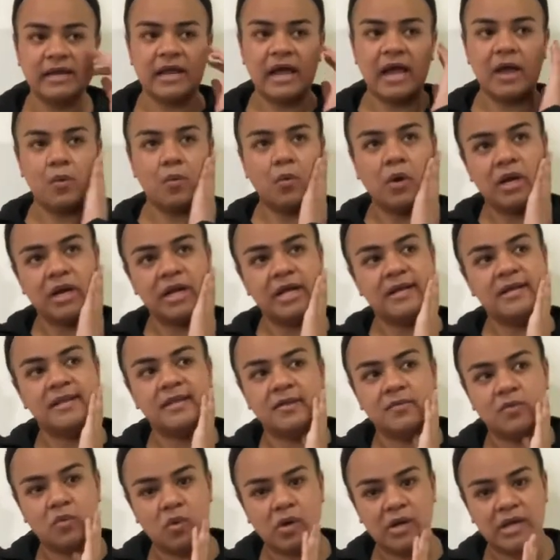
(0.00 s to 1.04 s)
I wanted
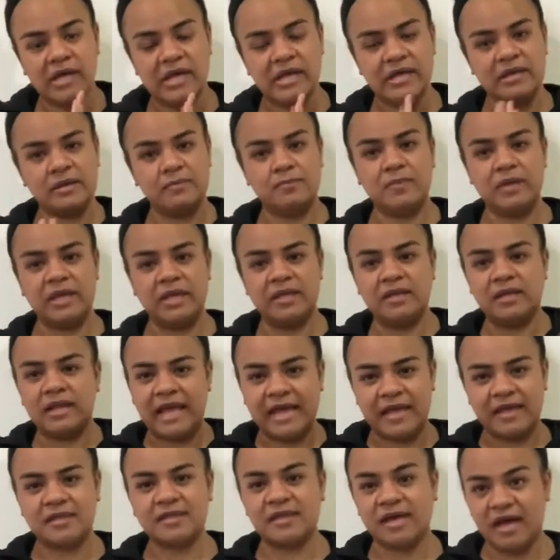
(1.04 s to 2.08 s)
to again be like
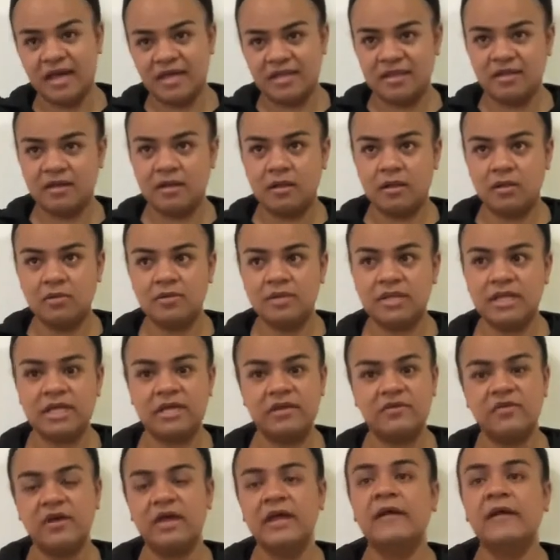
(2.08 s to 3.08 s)
size inclusive.